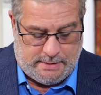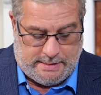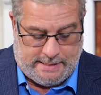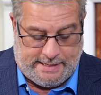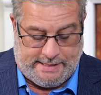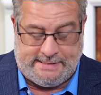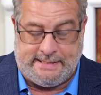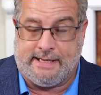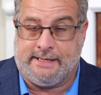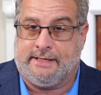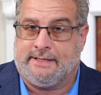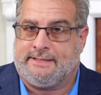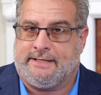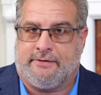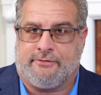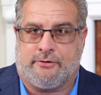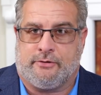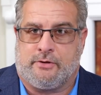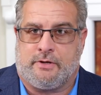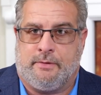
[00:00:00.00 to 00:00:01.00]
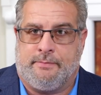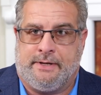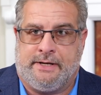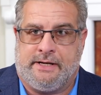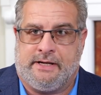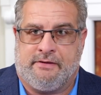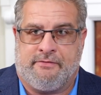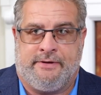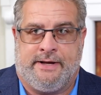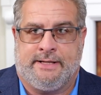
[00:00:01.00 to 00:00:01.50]
I attended several
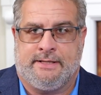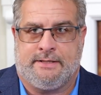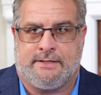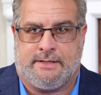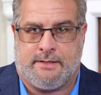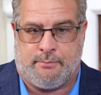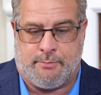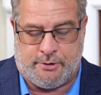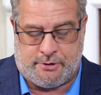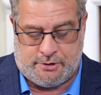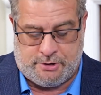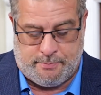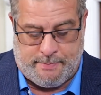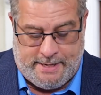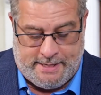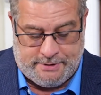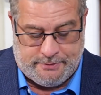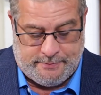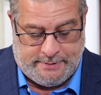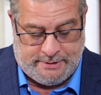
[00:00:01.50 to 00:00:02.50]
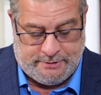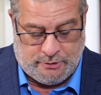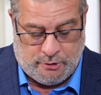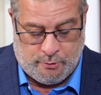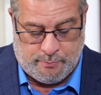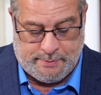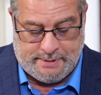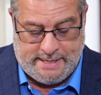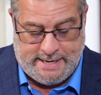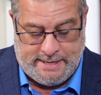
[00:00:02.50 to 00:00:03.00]
community events, the Berkshire Pathways
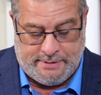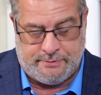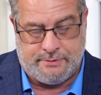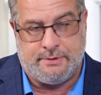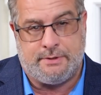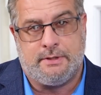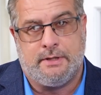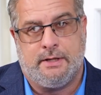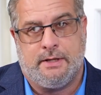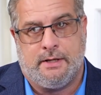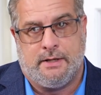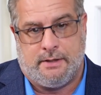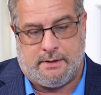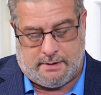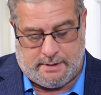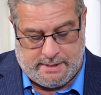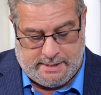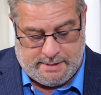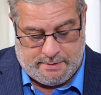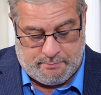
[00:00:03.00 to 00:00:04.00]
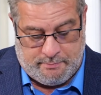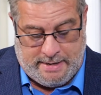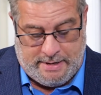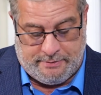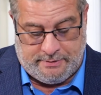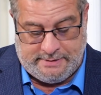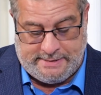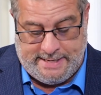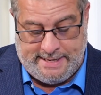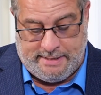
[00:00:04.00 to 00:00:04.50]
Open House,
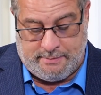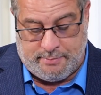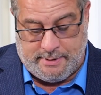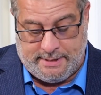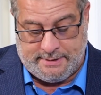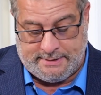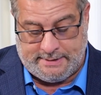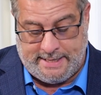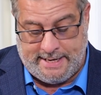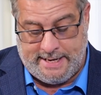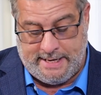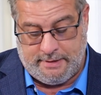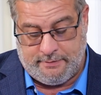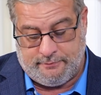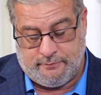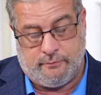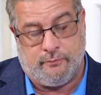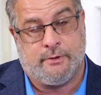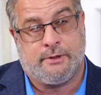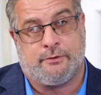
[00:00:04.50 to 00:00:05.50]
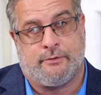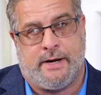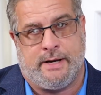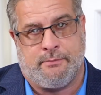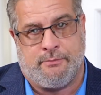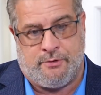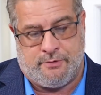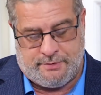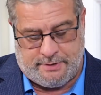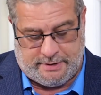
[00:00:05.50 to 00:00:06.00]
Mountain Day at Bosquet with
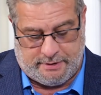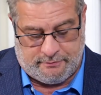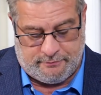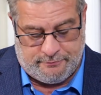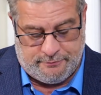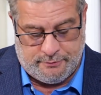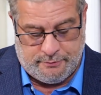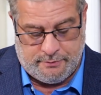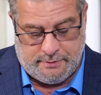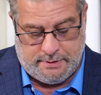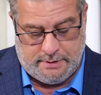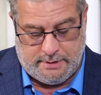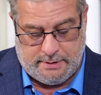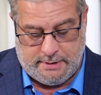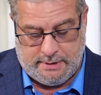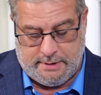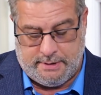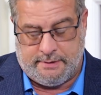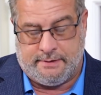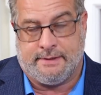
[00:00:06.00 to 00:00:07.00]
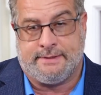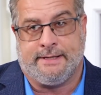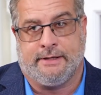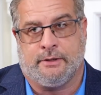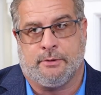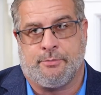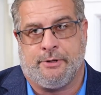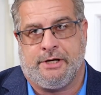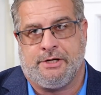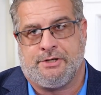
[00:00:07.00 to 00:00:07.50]
great music and food, the
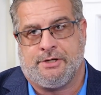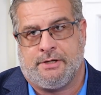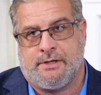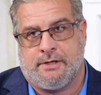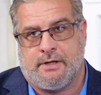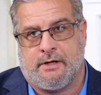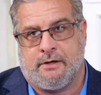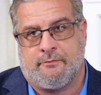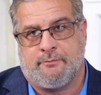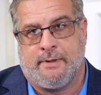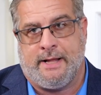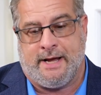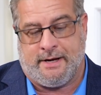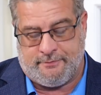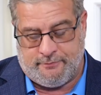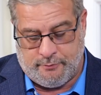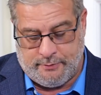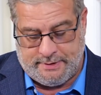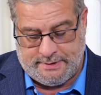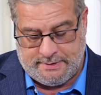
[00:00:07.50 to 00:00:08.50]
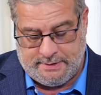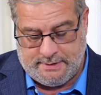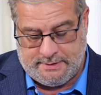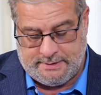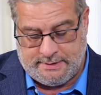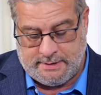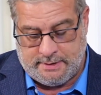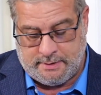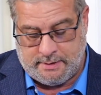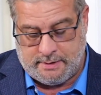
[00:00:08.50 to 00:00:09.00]
celebration of Black
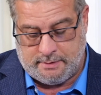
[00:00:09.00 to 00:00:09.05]
Voices, and